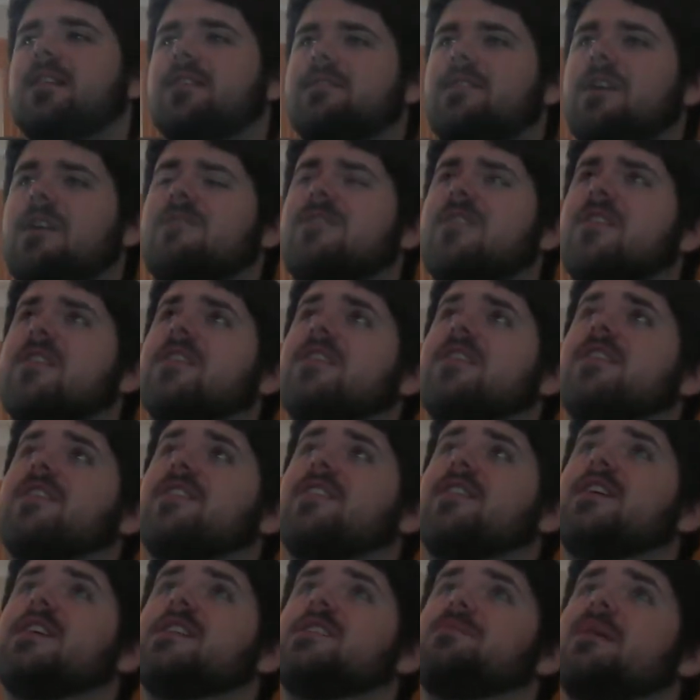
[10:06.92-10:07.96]
500
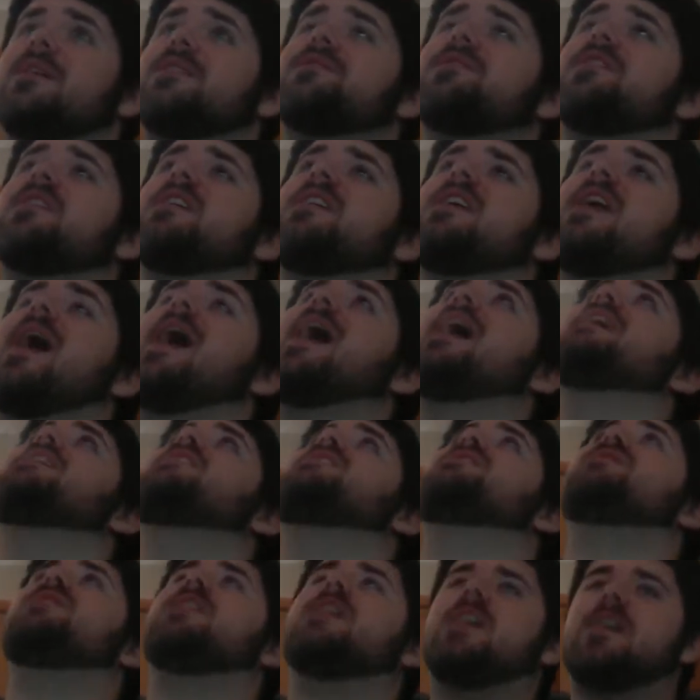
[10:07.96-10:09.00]
degrees makes for a
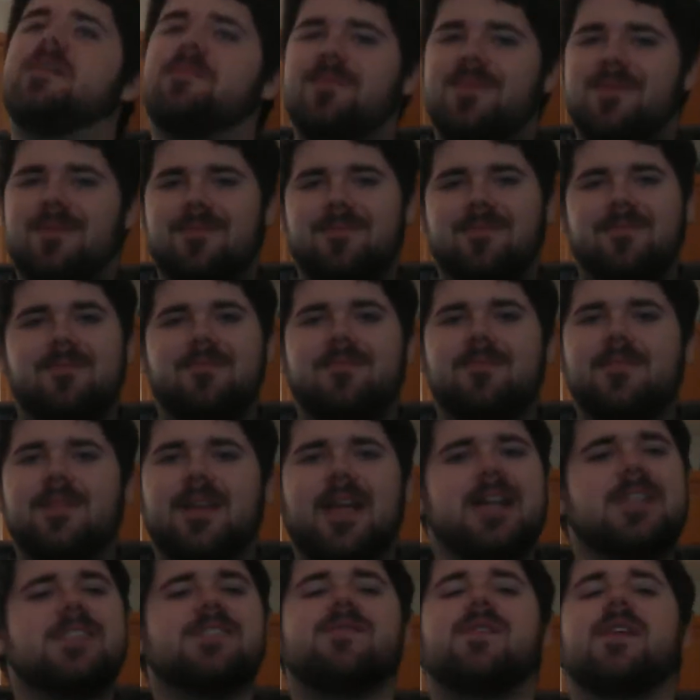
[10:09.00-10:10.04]
nice vape.
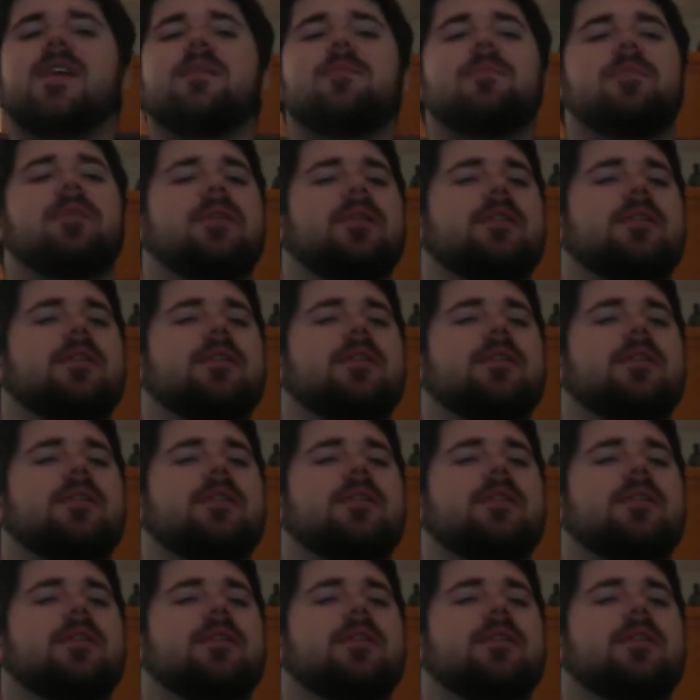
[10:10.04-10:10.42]
Nice vape.